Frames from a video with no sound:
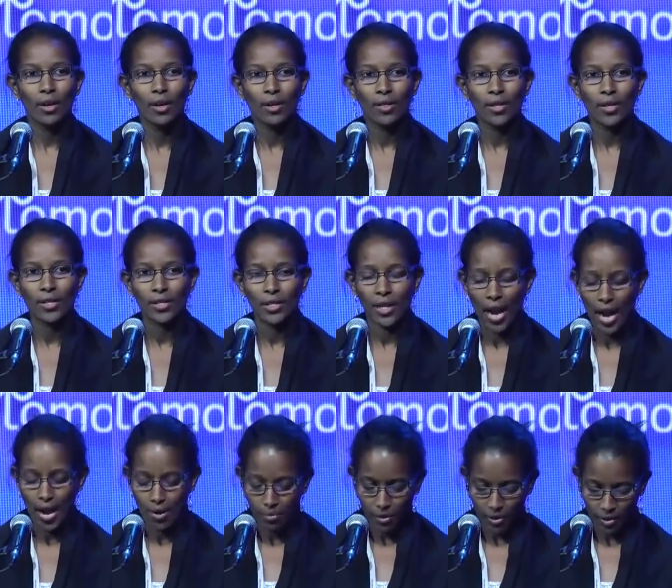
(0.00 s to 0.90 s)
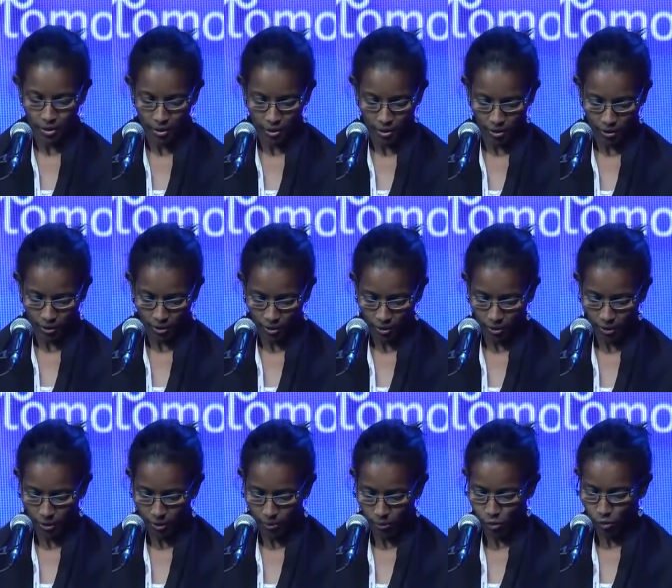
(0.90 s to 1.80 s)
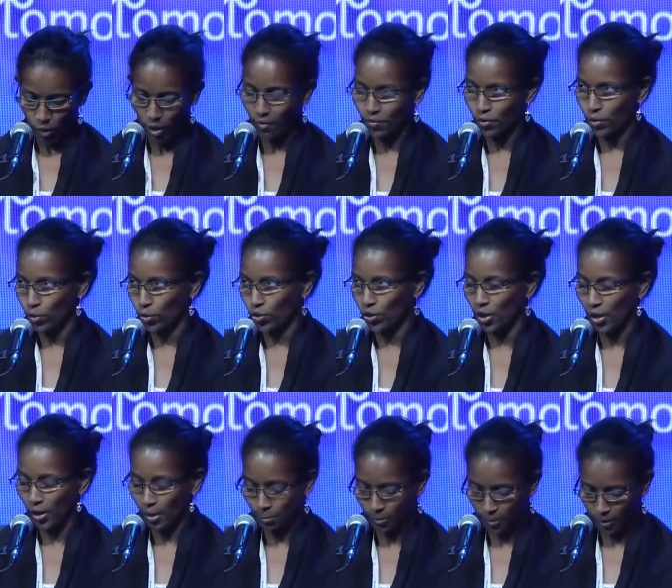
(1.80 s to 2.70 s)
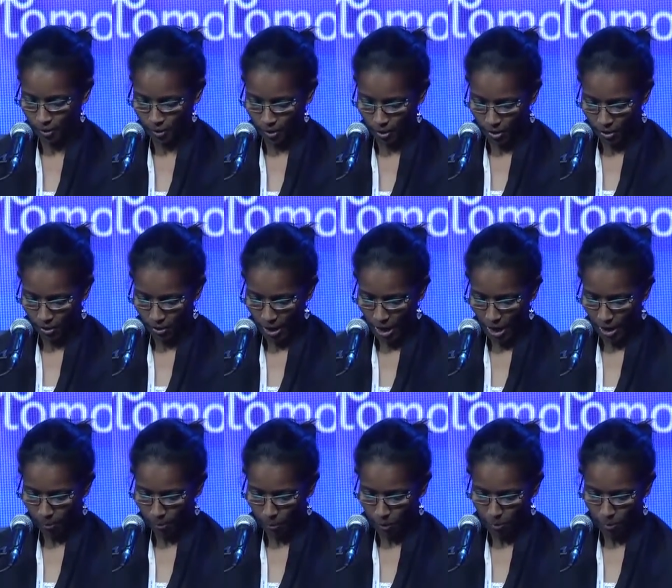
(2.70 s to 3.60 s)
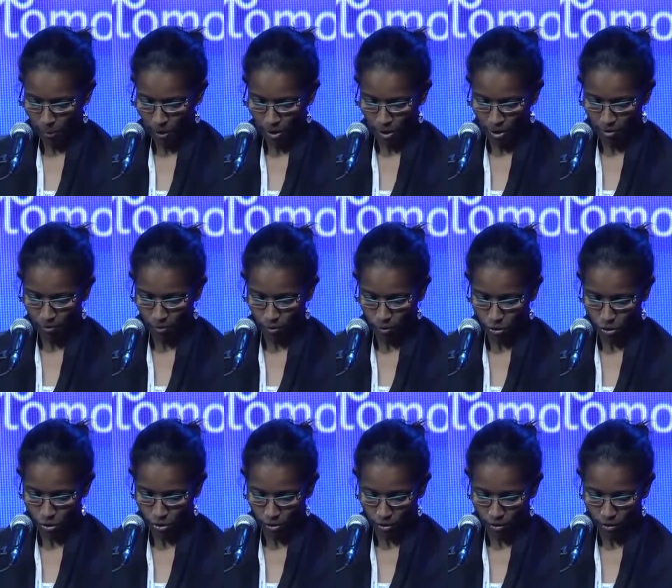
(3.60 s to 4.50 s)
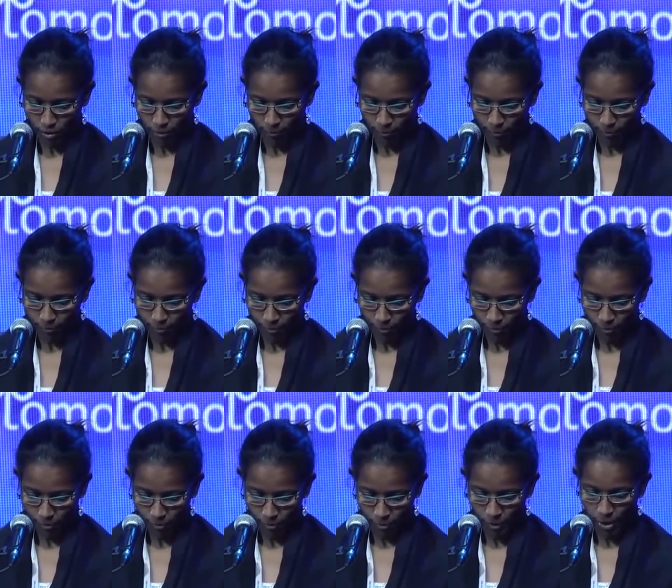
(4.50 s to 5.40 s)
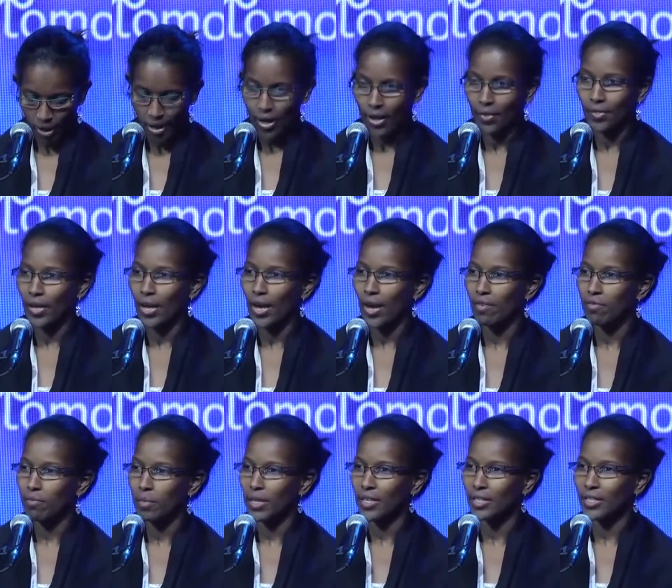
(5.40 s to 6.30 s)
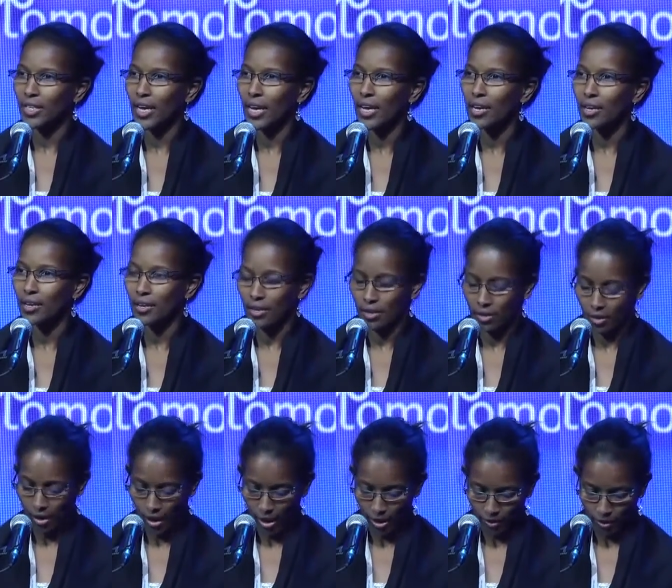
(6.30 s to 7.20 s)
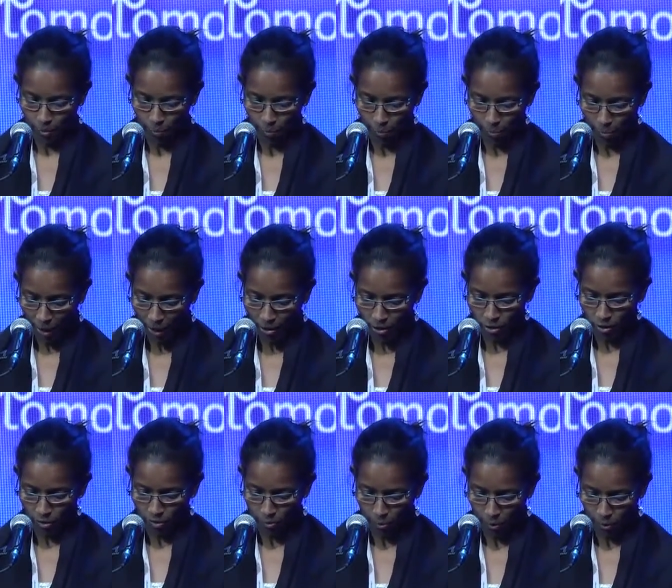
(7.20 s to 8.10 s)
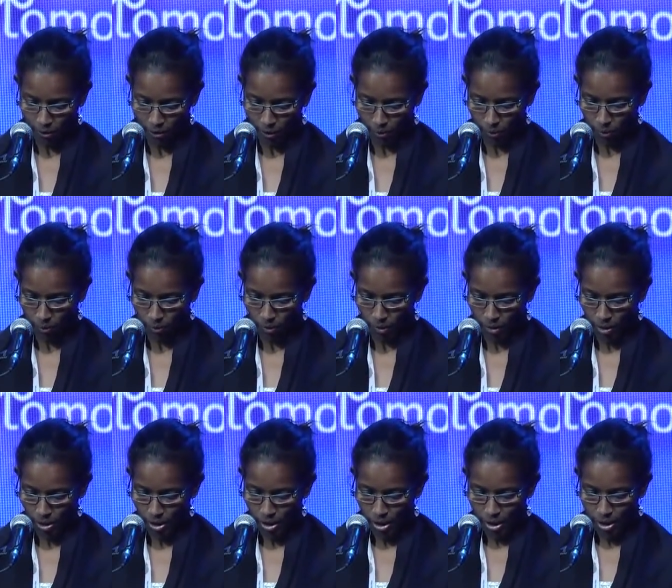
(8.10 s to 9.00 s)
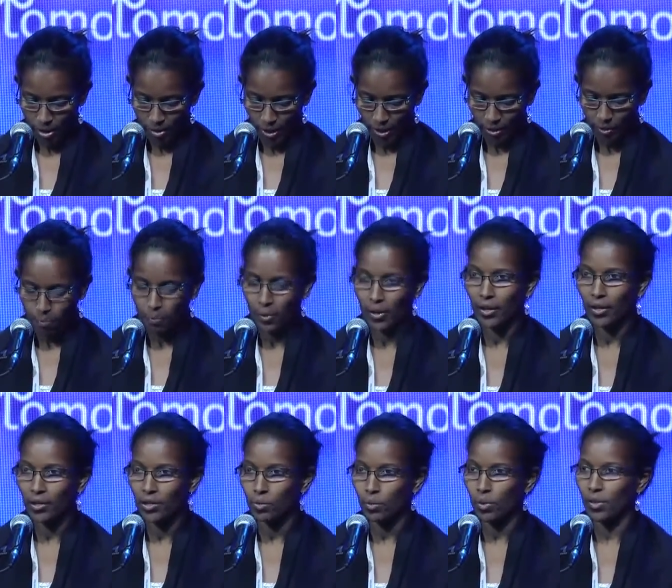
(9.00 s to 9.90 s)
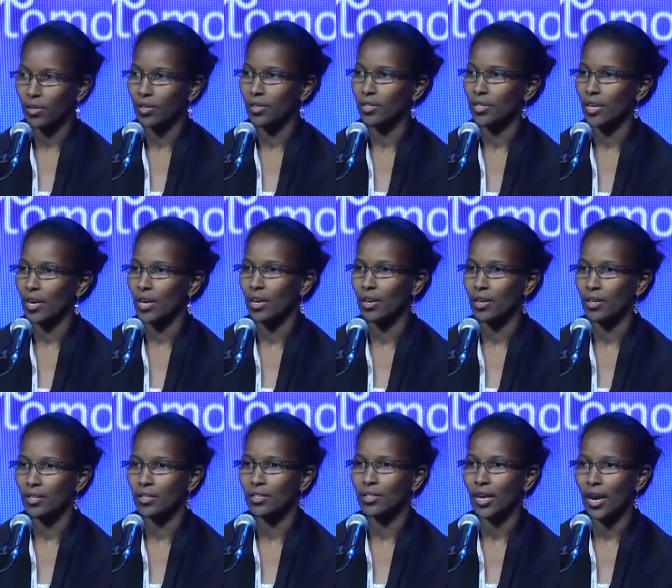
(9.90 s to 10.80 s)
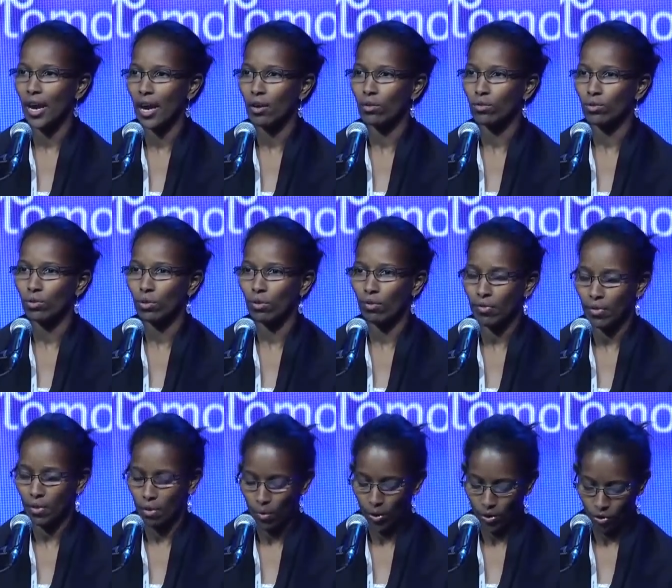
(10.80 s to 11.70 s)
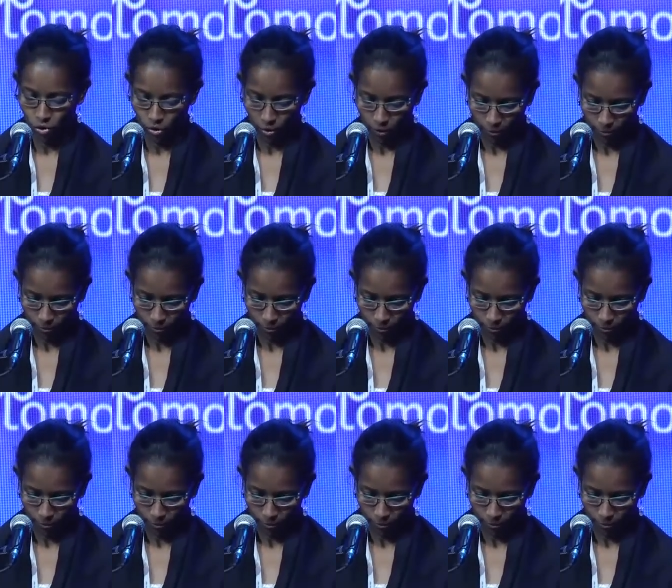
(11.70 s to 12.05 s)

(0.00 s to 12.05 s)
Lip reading: The Islamists seem to have usurped the Arab Spring revolutions, and they have maintained as a matter of principle that peace with Israel is out of the question.